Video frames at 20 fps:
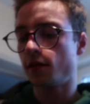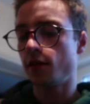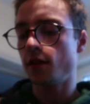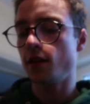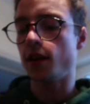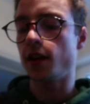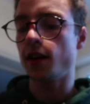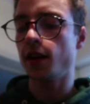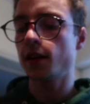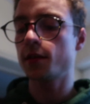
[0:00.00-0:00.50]

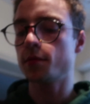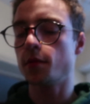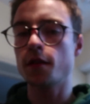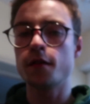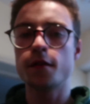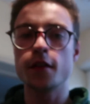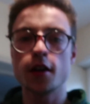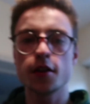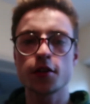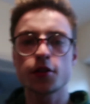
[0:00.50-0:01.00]
Right, here's my
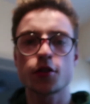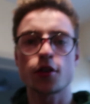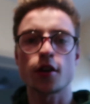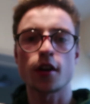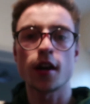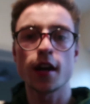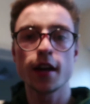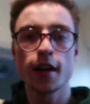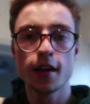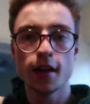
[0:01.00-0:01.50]
first
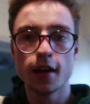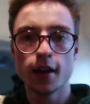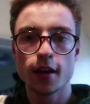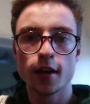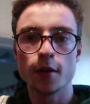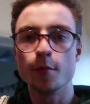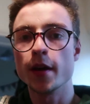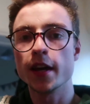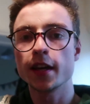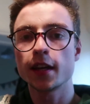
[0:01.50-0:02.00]
try
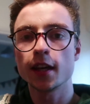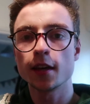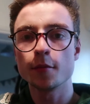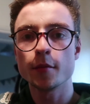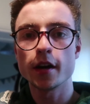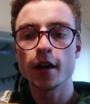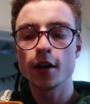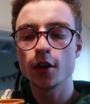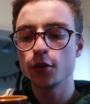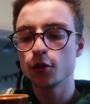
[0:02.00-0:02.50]
at making
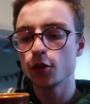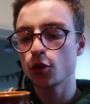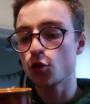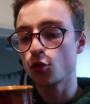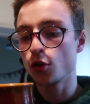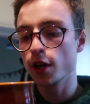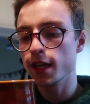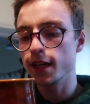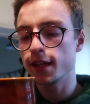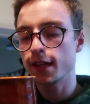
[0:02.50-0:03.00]
my own
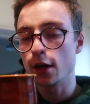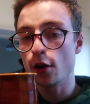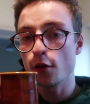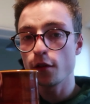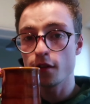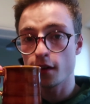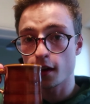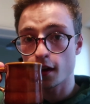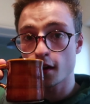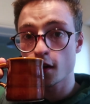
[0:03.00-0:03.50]
Greek
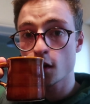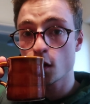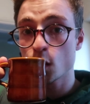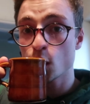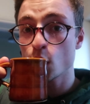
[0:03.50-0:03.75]
coffee.